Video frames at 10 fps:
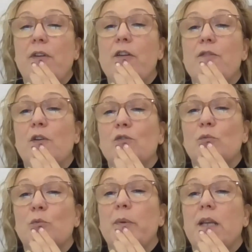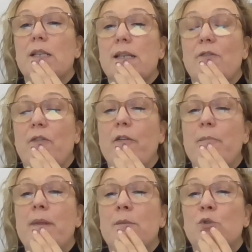they're very vulnerable because they have very
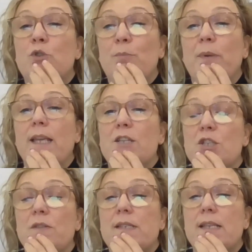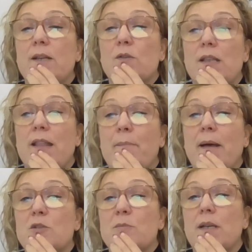minimal duplication of skills at their
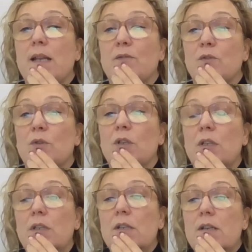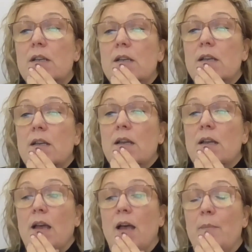management level.
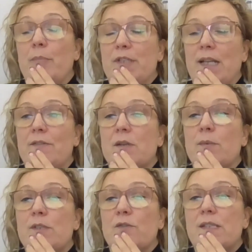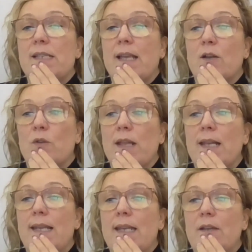Particularly if someone's off sick or they
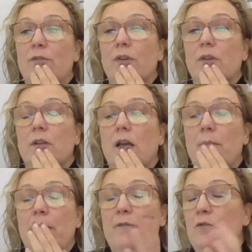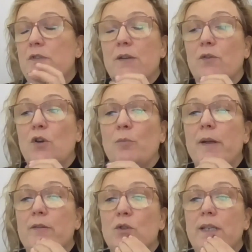leave, if off sick for a long
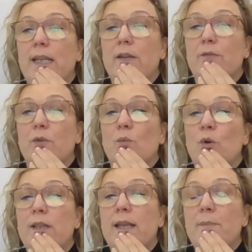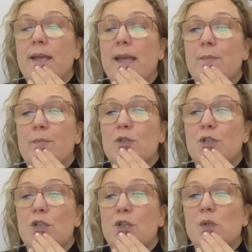period or leave, would they be able
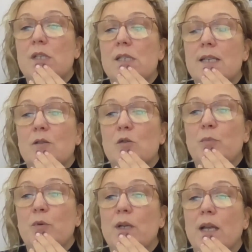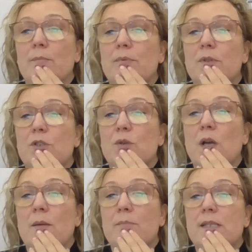to use the skills bootcamp
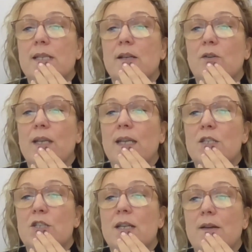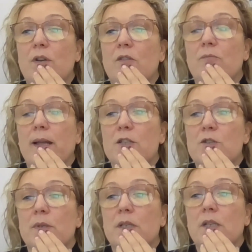to upskill each level of
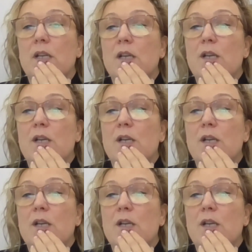management